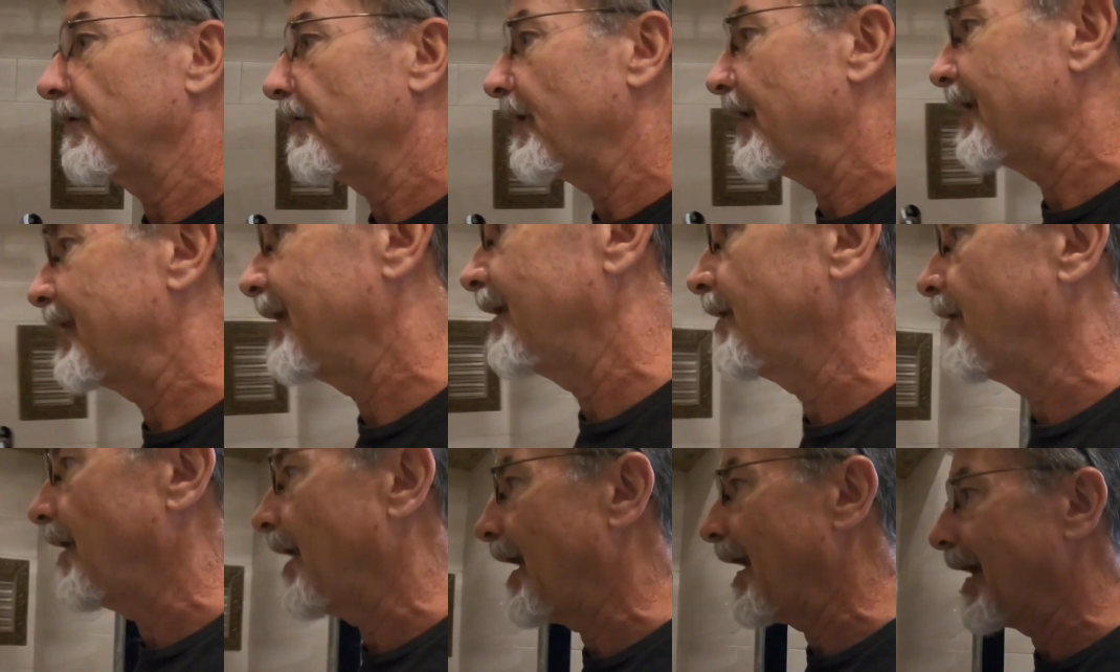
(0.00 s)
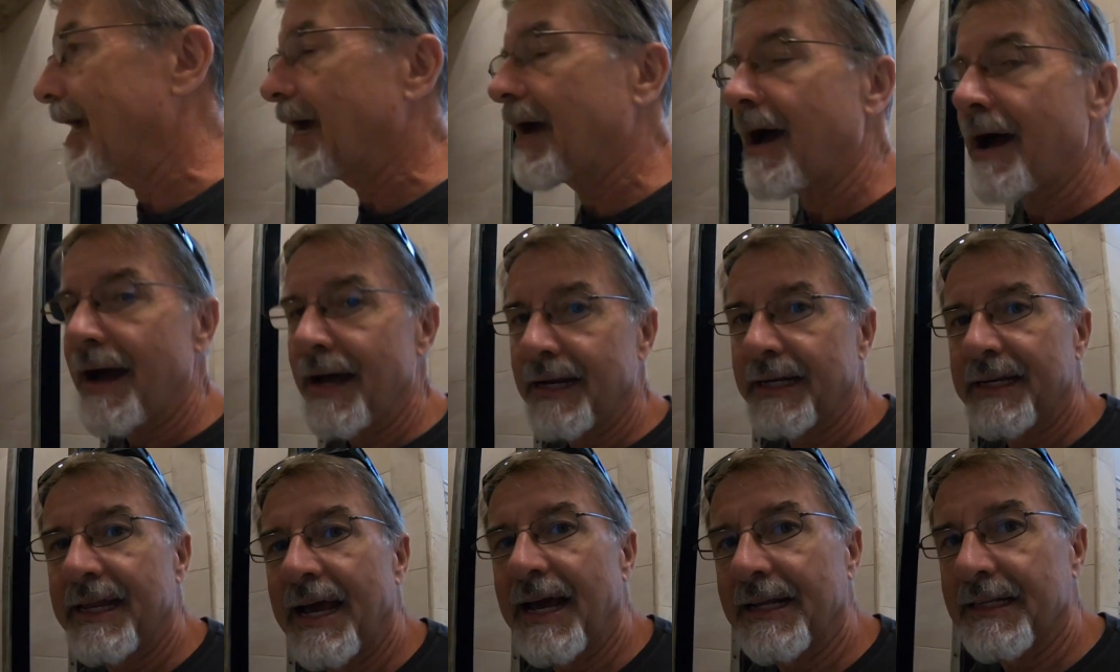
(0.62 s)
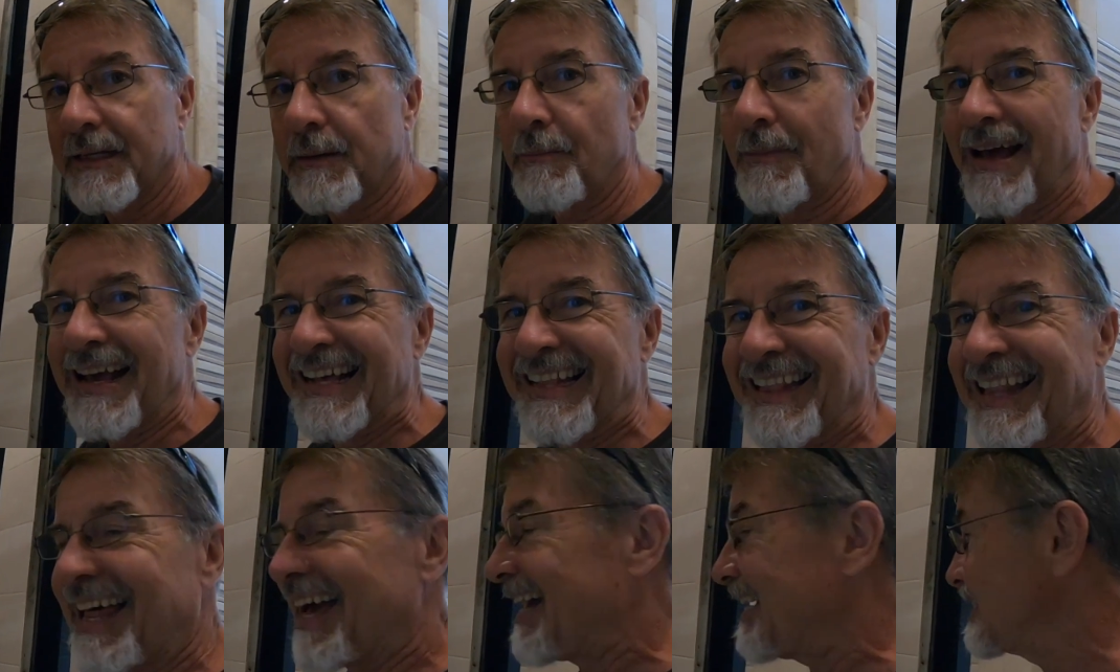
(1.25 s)
right here, I contacted my
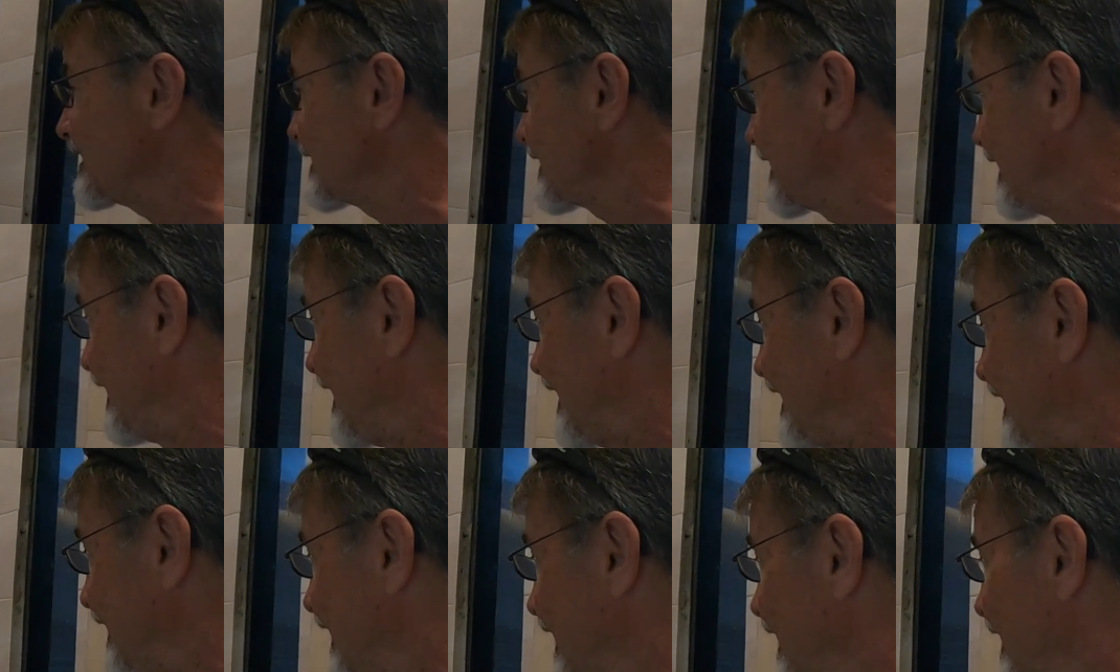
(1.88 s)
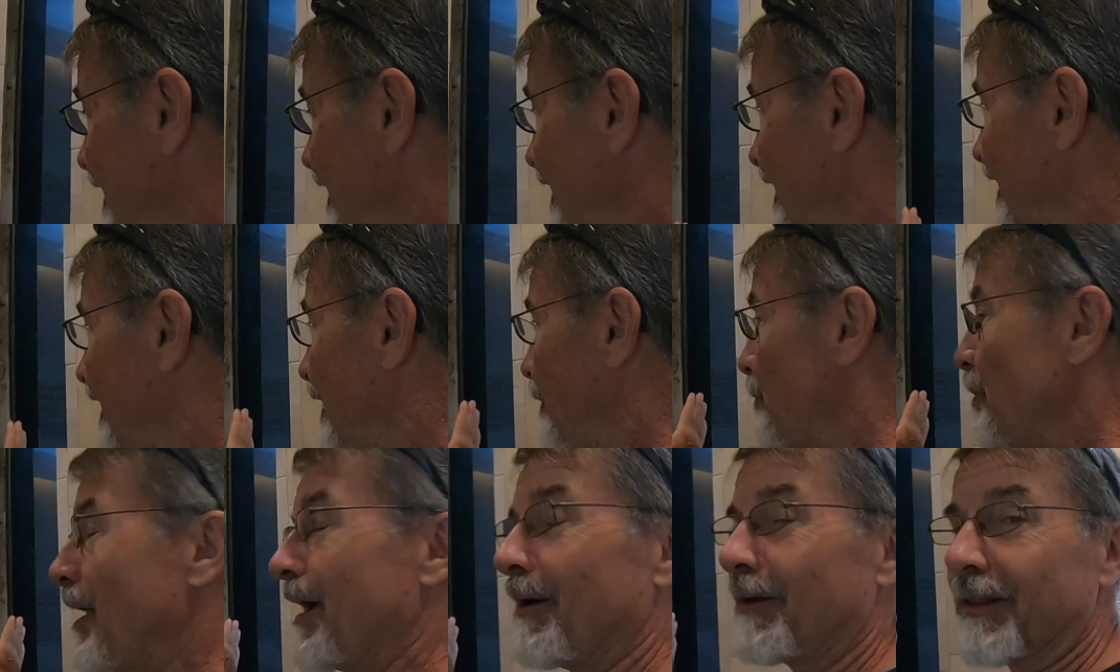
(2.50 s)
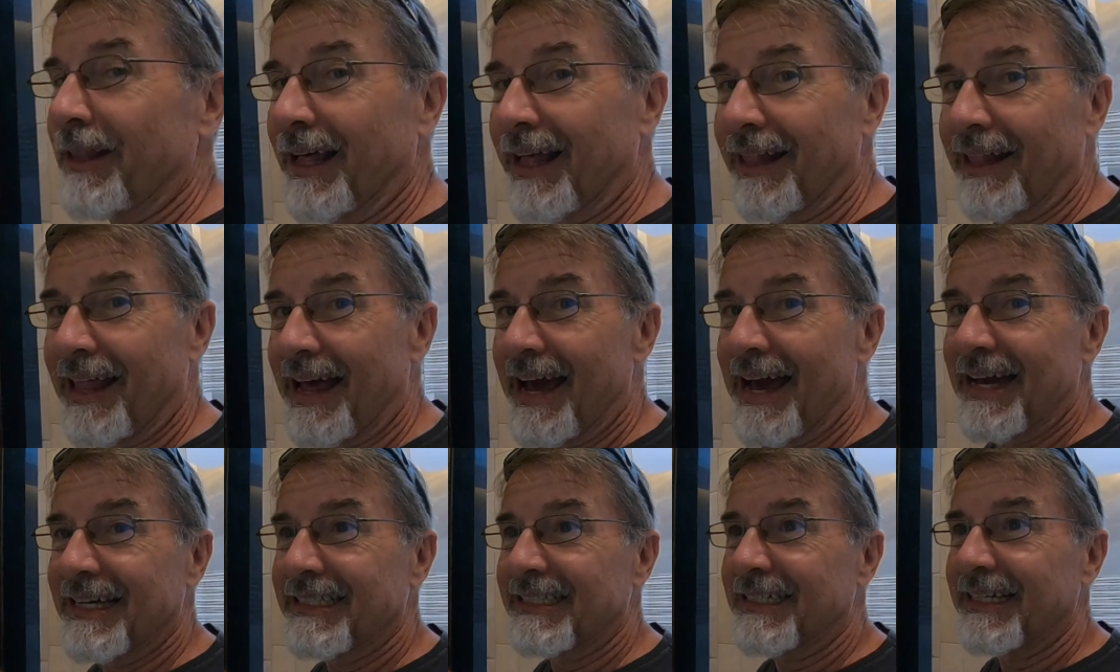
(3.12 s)
glass guy about the
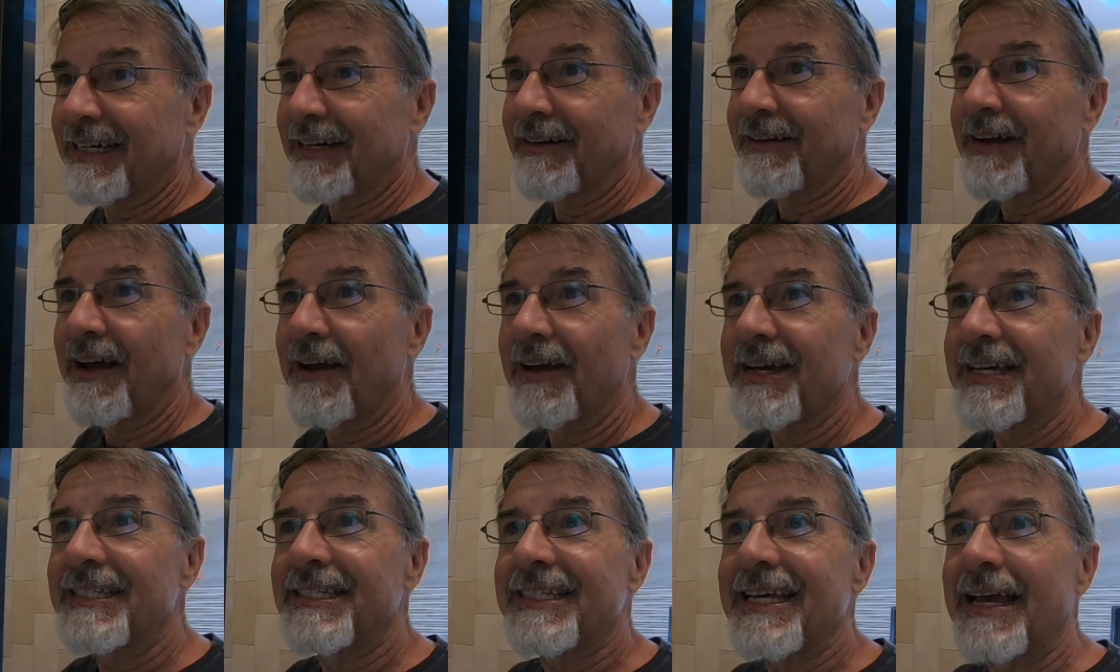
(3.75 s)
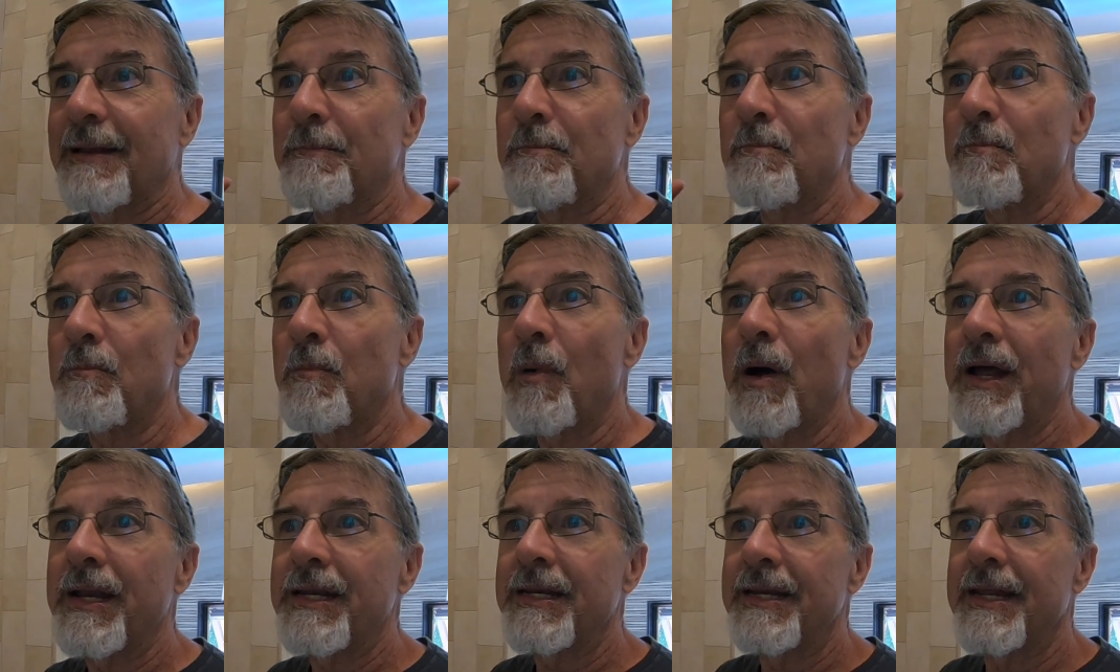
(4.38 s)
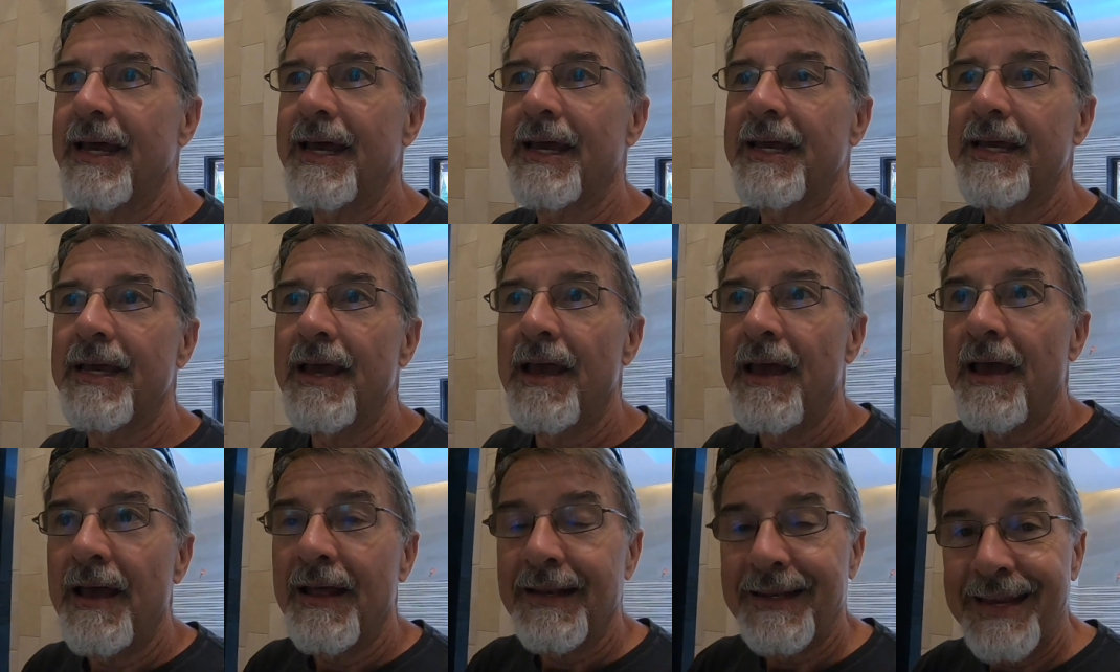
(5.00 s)
glass here. Now he said
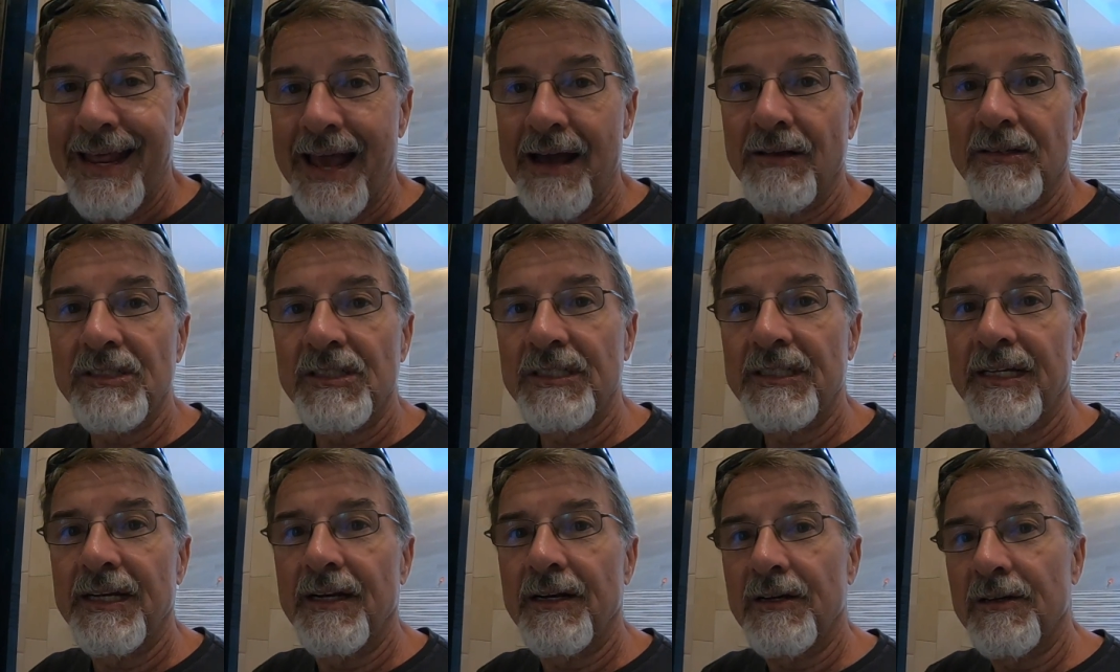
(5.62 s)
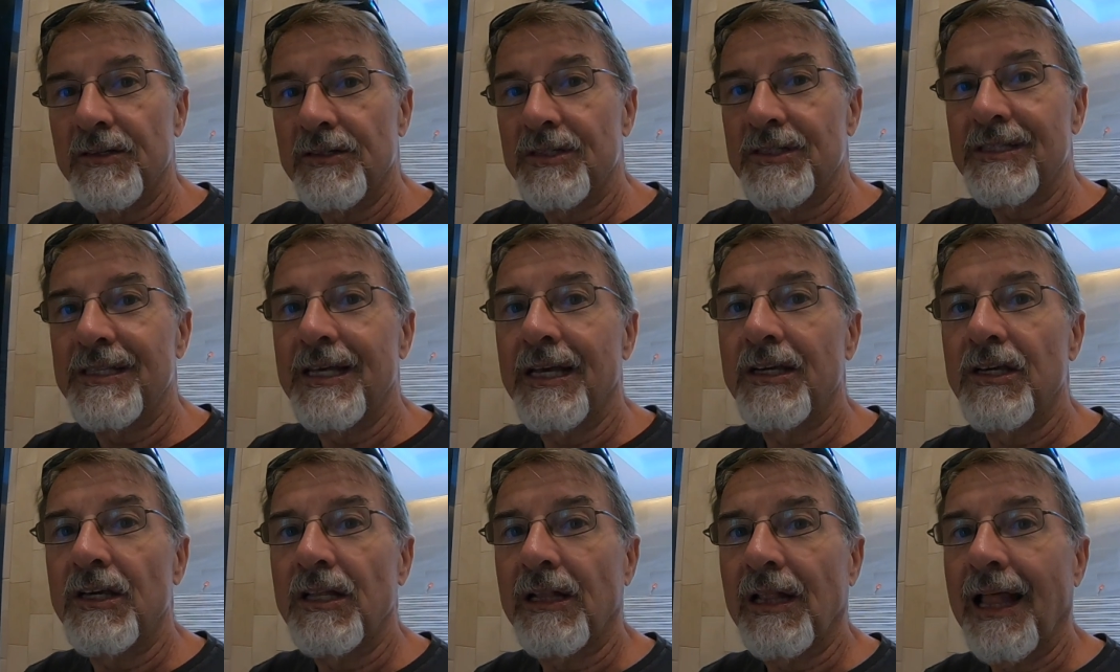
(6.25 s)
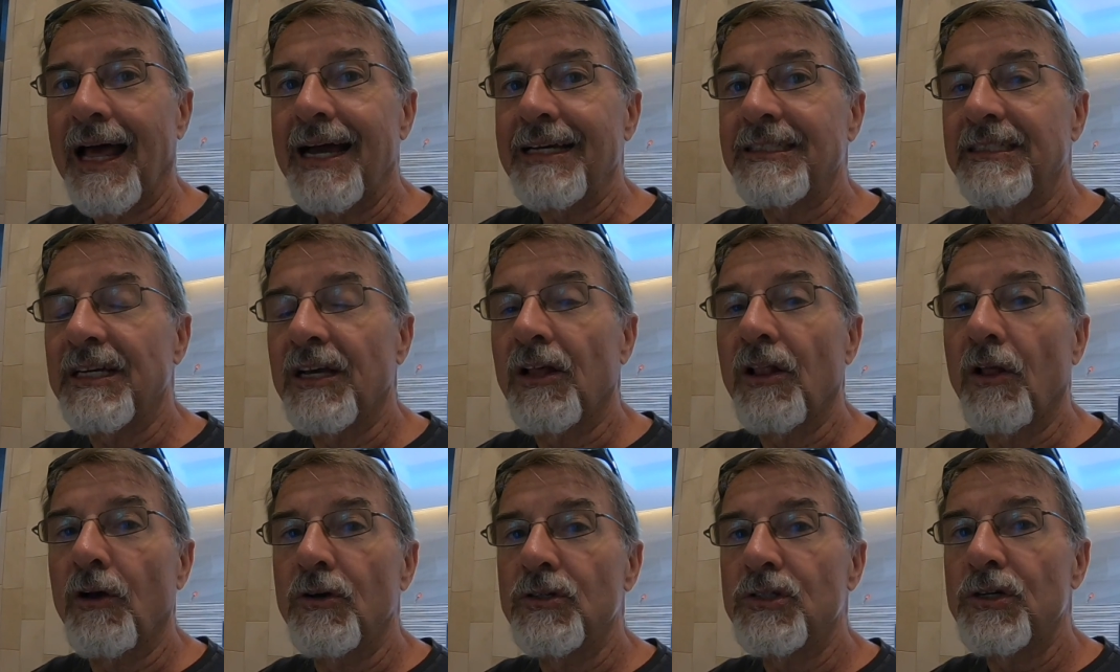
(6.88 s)
Monday, downstairs, the glass
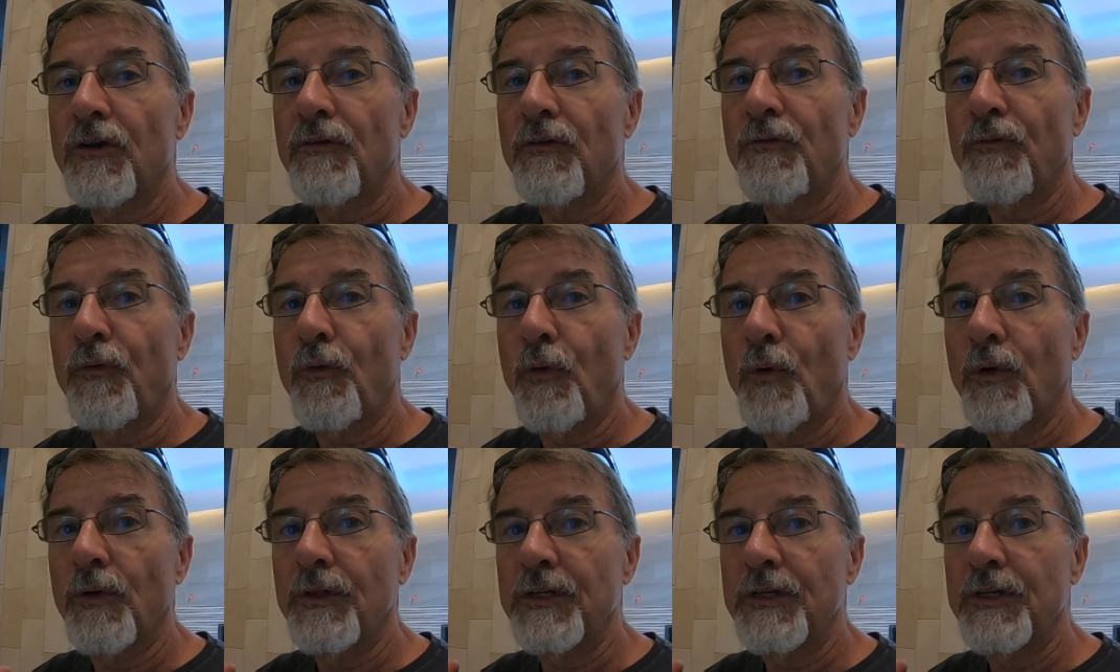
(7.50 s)
enclosure for the